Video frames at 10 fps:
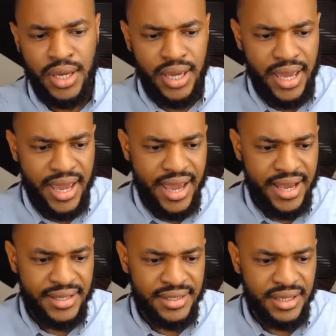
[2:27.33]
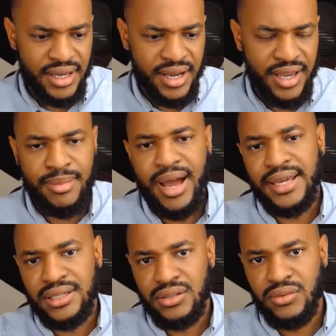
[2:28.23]
and
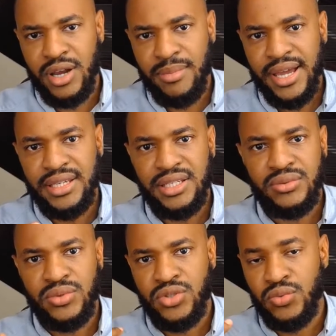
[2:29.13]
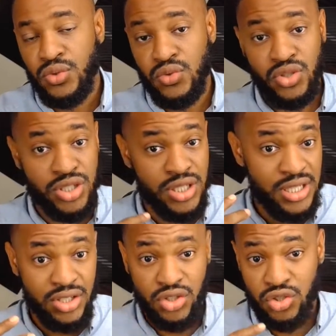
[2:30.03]
mai, right? Mai, which we use just to eat,
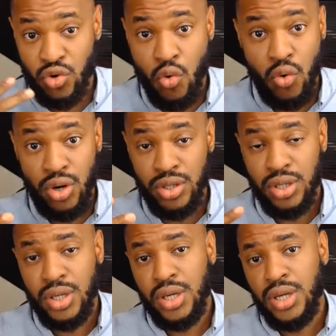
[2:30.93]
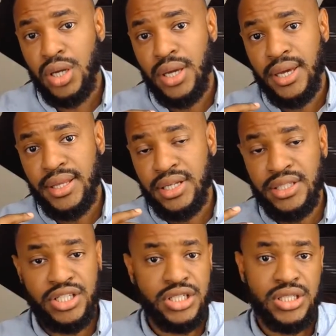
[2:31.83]
is just corn, and
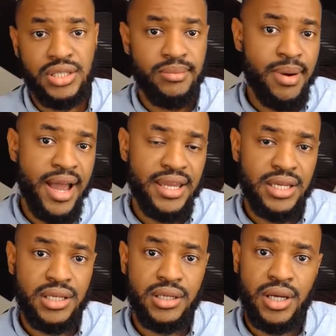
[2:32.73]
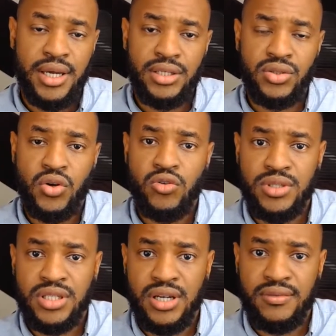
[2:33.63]
additionally mai in
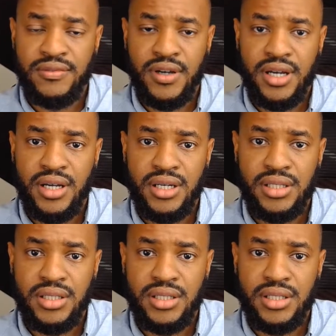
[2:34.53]
terms of mai